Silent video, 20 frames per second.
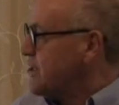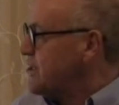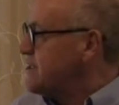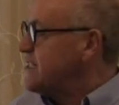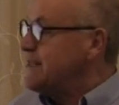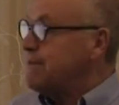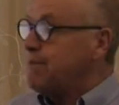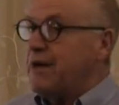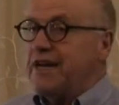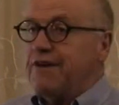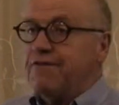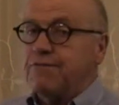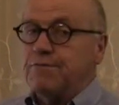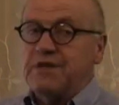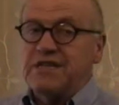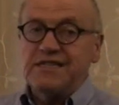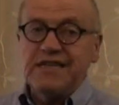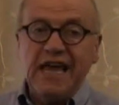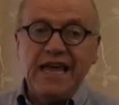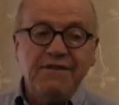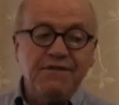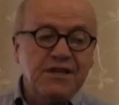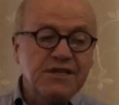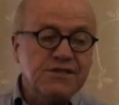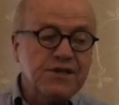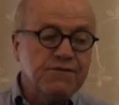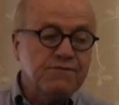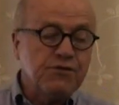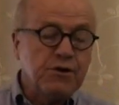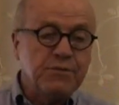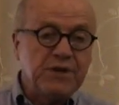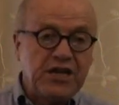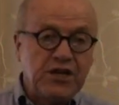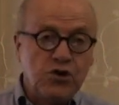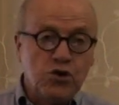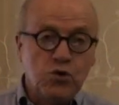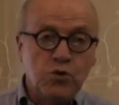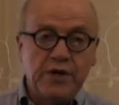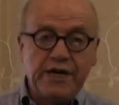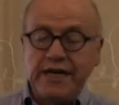this money from the savings and from the
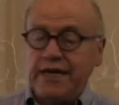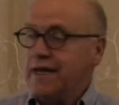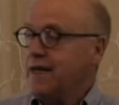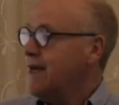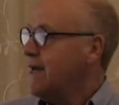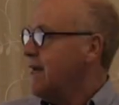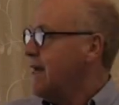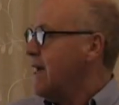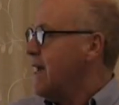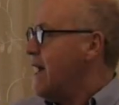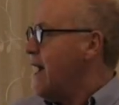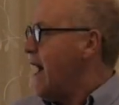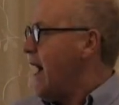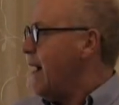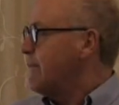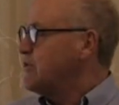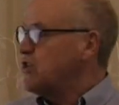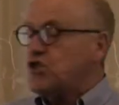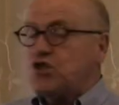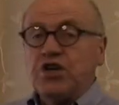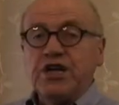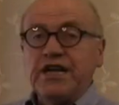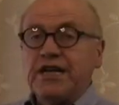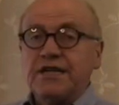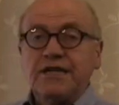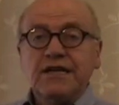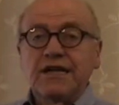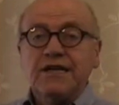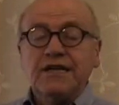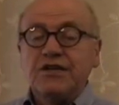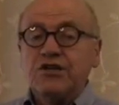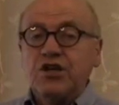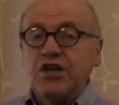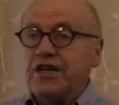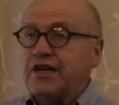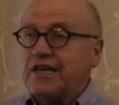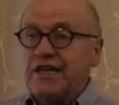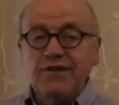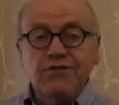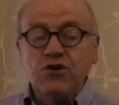annuity, I'm just gonna
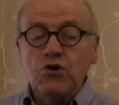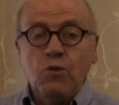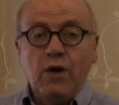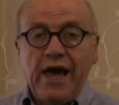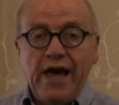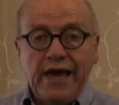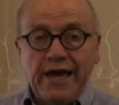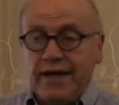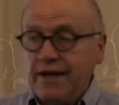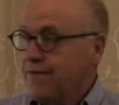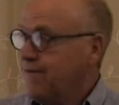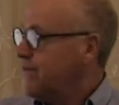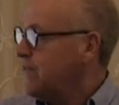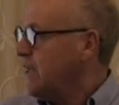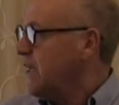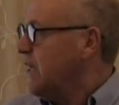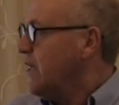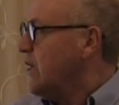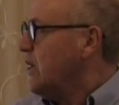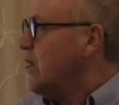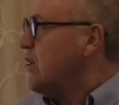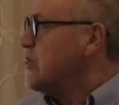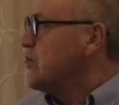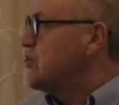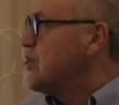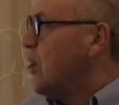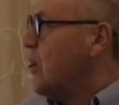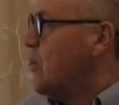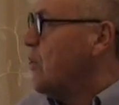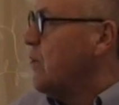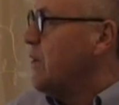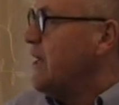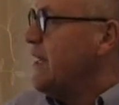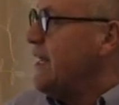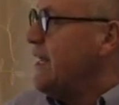give it away. So